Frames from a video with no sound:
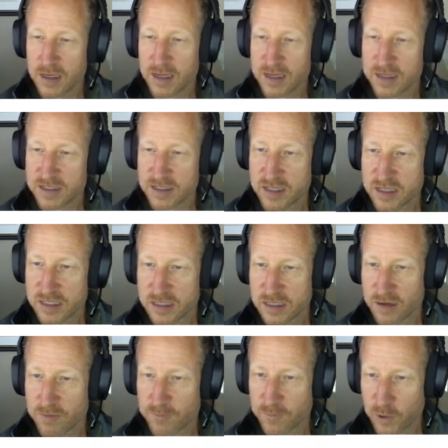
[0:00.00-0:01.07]
It's this
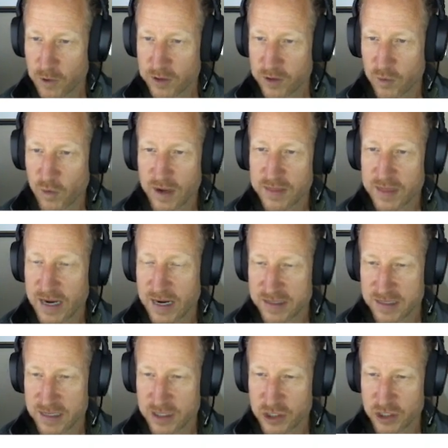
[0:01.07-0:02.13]
fourth one that has
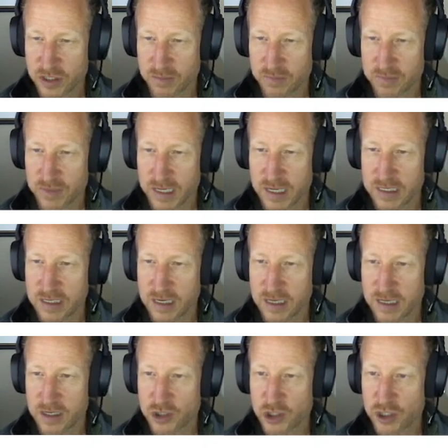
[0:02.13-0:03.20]
an issue. It
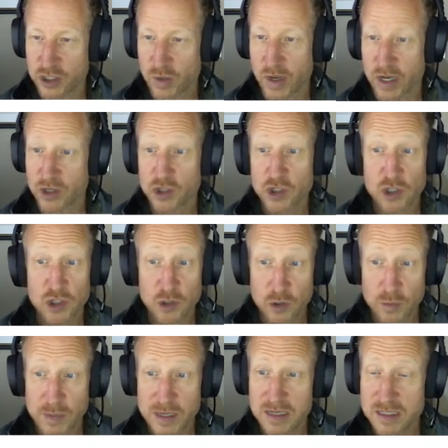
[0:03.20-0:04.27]
is showing two
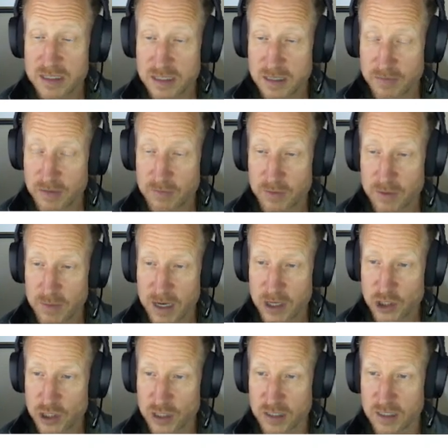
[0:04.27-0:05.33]
pieces of
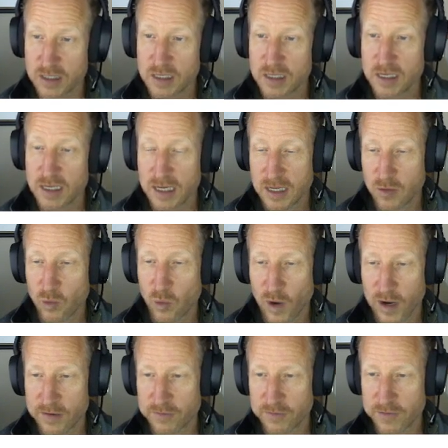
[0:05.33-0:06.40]
information in
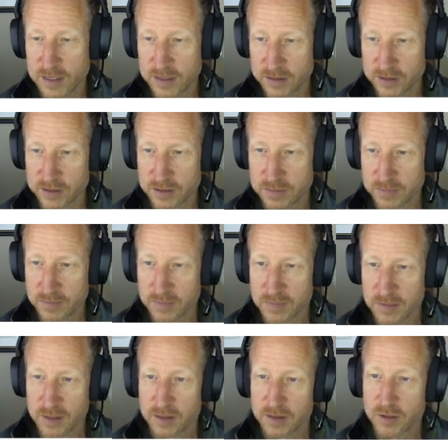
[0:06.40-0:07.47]
one field.
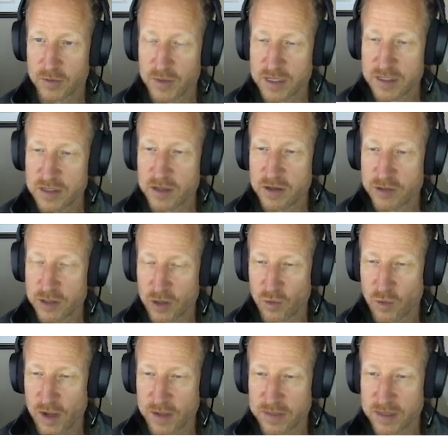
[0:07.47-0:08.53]
The reason you don't
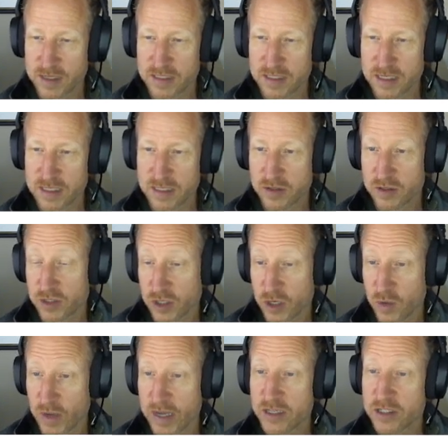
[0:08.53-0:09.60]
want this is there's no
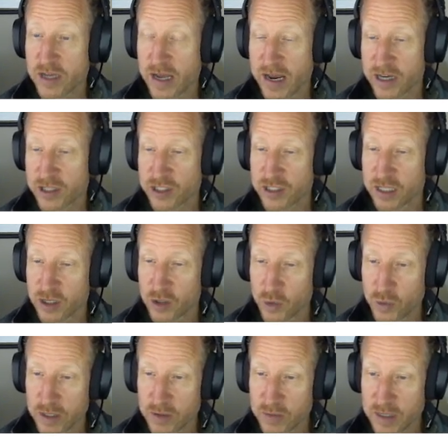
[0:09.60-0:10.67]
way to actually
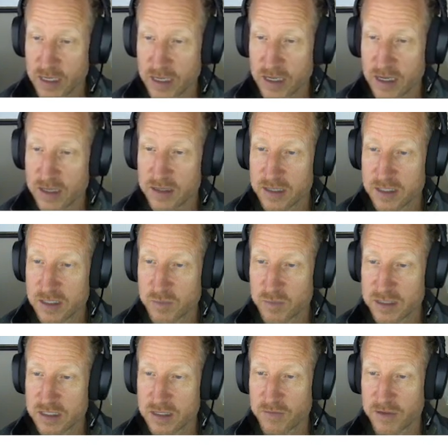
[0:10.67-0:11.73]
query the
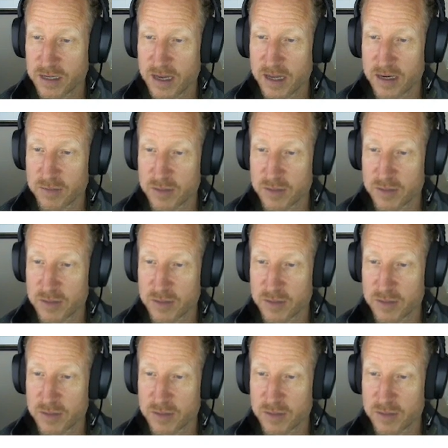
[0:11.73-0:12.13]
specific item.